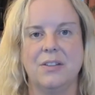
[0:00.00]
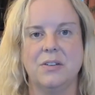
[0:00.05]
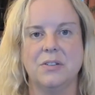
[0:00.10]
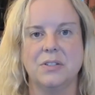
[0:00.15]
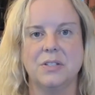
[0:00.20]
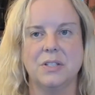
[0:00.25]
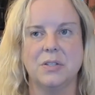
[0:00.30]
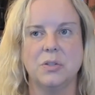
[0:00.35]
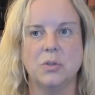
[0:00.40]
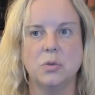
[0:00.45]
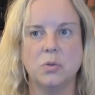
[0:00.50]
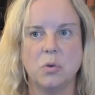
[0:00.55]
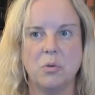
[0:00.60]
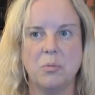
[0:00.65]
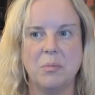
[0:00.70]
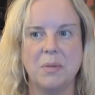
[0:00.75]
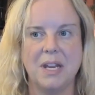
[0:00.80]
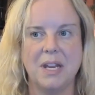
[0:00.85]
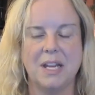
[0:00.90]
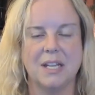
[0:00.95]
There's just
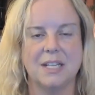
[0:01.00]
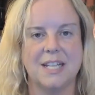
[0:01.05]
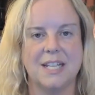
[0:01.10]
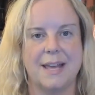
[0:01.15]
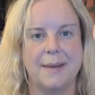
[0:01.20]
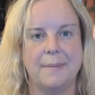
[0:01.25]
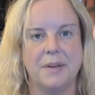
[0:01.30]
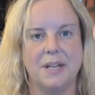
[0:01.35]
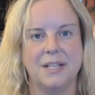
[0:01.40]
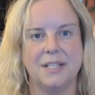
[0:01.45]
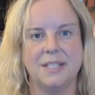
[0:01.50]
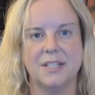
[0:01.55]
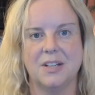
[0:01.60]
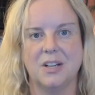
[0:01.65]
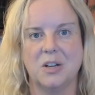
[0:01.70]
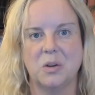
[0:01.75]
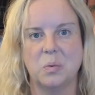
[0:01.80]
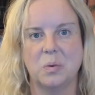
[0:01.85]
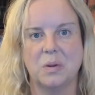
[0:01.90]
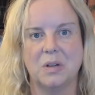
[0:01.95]
so many contaminants
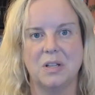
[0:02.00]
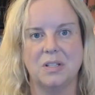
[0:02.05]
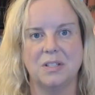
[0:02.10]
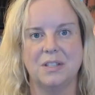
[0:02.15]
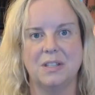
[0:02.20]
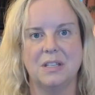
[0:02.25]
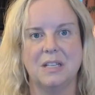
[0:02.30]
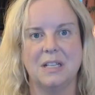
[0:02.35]
in our world,